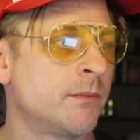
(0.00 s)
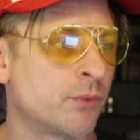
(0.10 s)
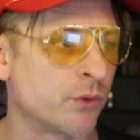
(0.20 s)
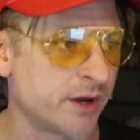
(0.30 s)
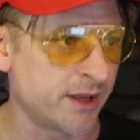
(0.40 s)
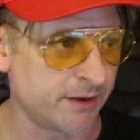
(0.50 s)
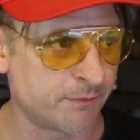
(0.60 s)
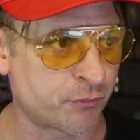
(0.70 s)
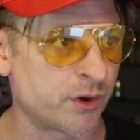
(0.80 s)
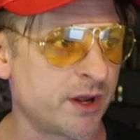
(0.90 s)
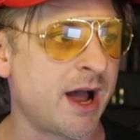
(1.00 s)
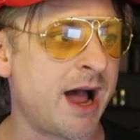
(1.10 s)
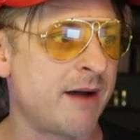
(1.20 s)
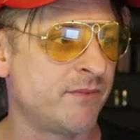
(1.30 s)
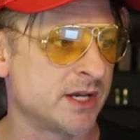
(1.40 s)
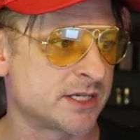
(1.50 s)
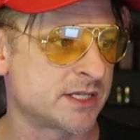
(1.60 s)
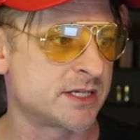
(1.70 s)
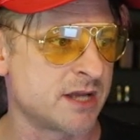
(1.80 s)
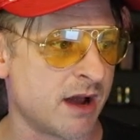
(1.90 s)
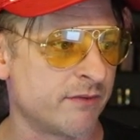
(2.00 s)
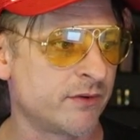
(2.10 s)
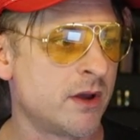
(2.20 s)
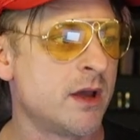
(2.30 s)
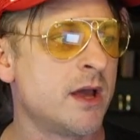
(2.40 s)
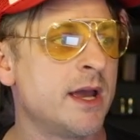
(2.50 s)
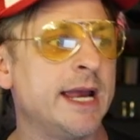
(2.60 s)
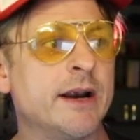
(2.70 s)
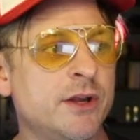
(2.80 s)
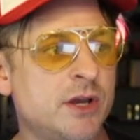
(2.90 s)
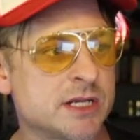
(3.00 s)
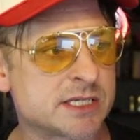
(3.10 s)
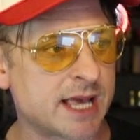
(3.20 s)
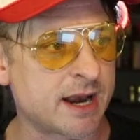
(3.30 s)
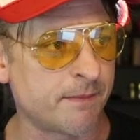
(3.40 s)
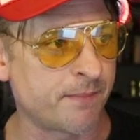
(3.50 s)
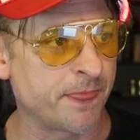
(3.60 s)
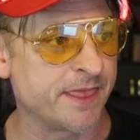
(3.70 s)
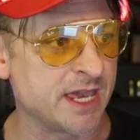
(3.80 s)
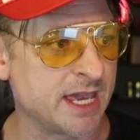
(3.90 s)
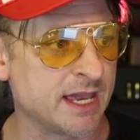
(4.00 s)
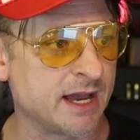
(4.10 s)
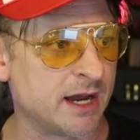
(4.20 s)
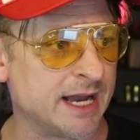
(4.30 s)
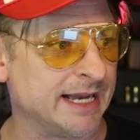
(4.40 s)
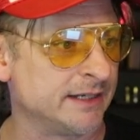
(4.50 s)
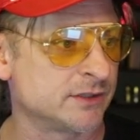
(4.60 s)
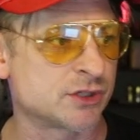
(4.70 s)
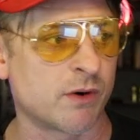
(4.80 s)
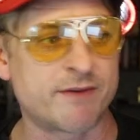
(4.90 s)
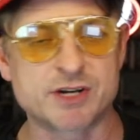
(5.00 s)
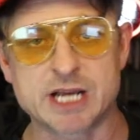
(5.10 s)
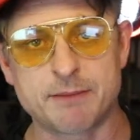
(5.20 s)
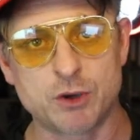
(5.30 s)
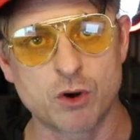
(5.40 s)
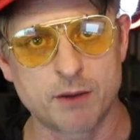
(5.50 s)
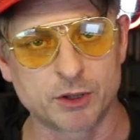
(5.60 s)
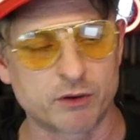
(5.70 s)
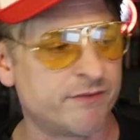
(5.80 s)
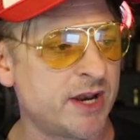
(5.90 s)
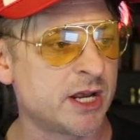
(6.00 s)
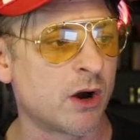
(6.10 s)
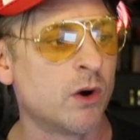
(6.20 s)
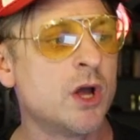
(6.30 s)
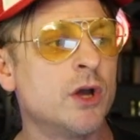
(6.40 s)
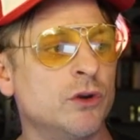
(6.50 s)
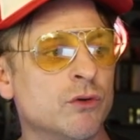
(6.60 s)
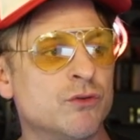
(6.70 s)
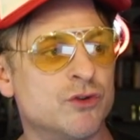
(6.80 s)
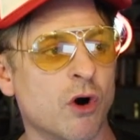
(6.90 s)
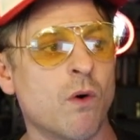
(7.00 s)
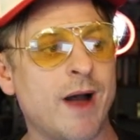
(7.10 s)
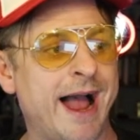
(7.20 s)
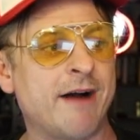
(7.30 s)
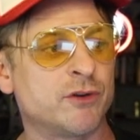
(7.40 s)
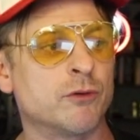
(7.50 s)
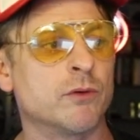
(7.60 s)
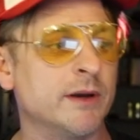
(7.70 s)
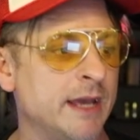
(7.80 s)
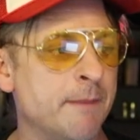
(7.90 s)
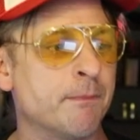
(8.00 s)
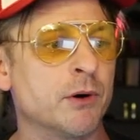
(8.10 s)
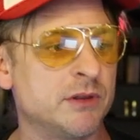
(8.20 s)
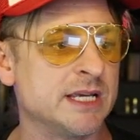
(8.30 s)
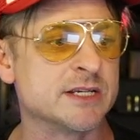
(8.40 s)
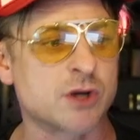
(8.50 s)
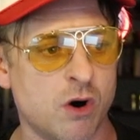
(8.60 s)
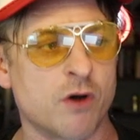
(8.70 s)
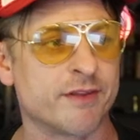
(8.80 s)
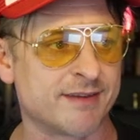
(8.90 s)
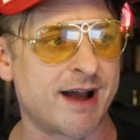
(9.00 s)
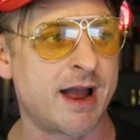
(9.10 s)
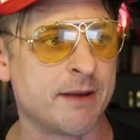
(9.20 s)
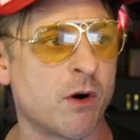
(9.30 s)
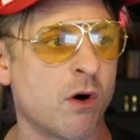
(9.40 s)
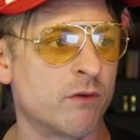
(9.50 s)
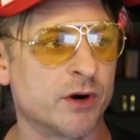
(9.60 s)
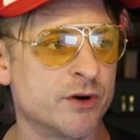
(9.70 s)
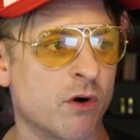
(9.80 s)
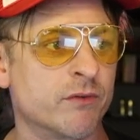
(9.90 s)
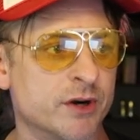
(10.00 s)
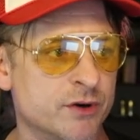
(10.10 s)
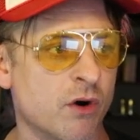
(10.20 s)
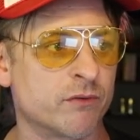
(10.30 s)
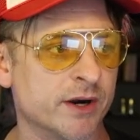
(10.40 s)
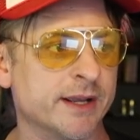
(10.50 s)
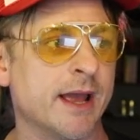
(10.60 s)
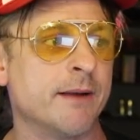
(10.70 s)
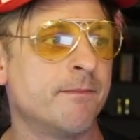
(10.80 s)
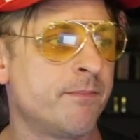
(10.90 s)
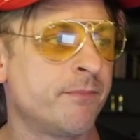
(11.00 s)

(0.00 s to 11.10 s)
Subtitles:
Pretty obvious stuff. Here you can set up so every time you upload a video, you don't have to input these all the time over and over and over again.